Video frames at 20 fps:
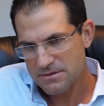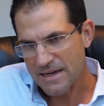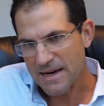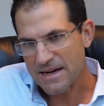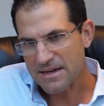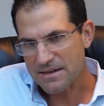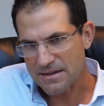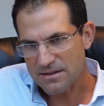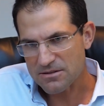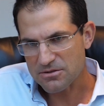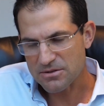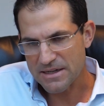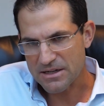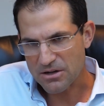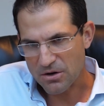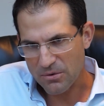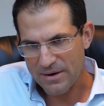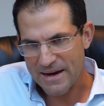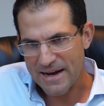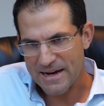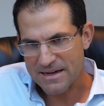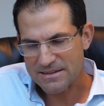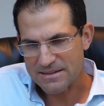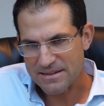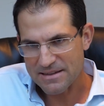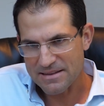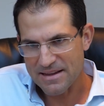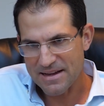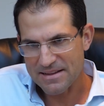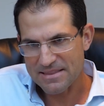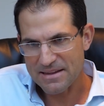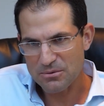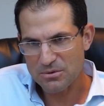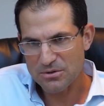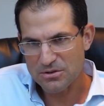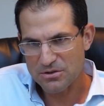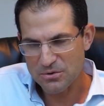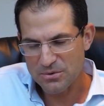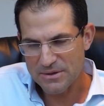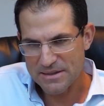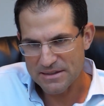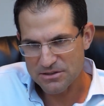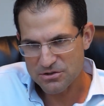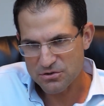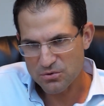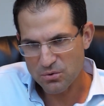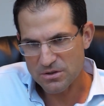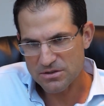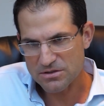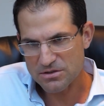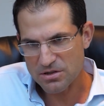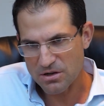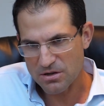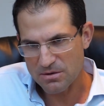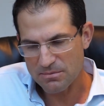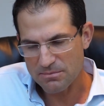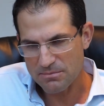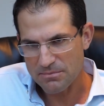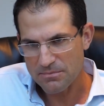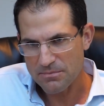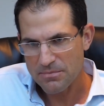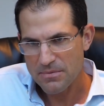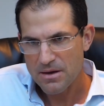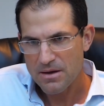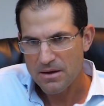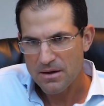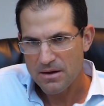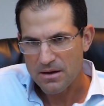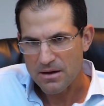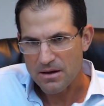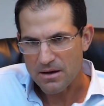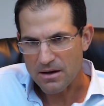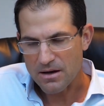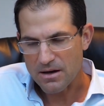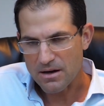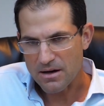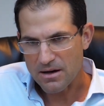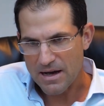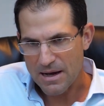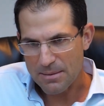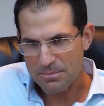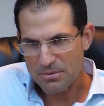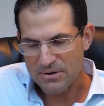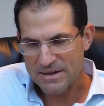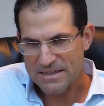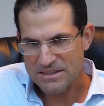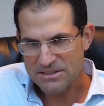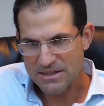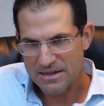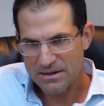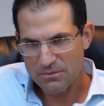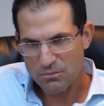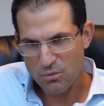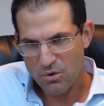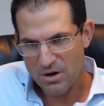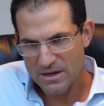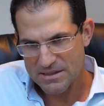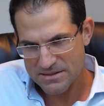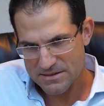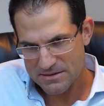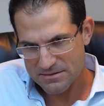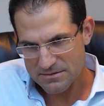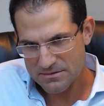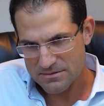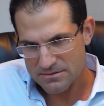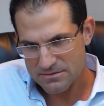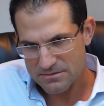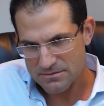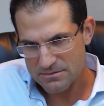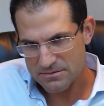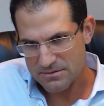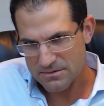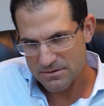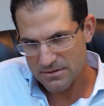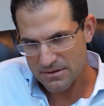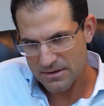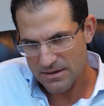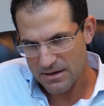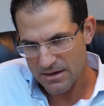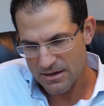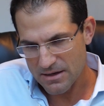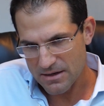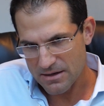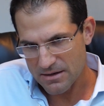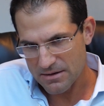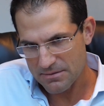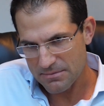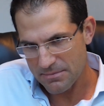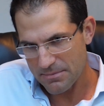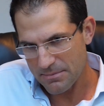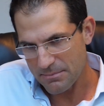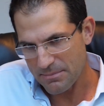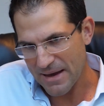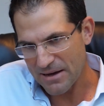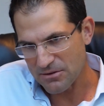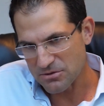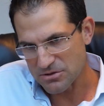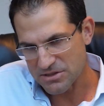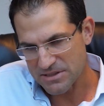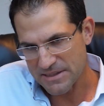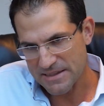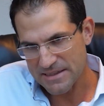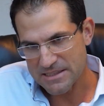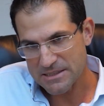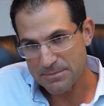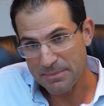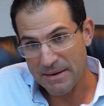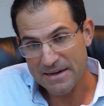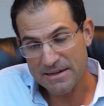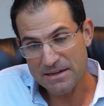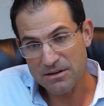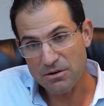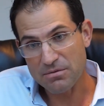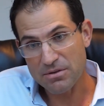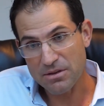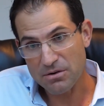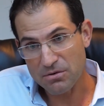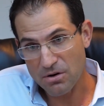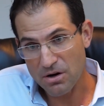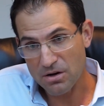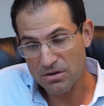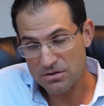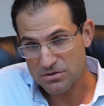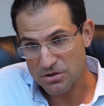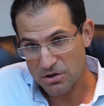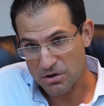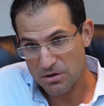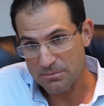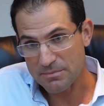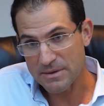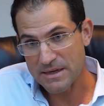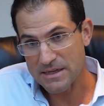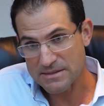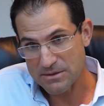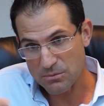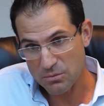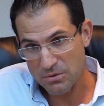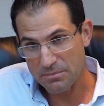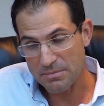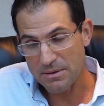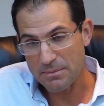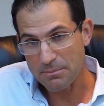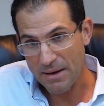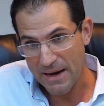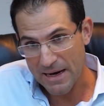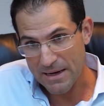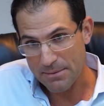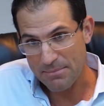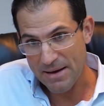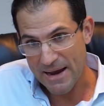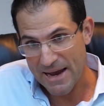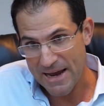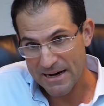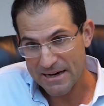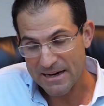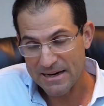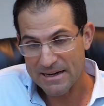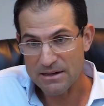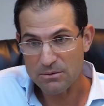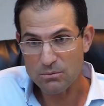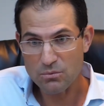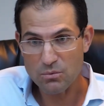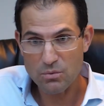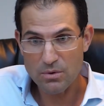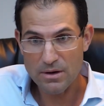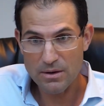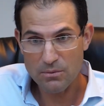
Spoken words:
technically correct in that they were doing a short-term operation. It wasn't balance sheet expanding over the long term because it would be paid back, and it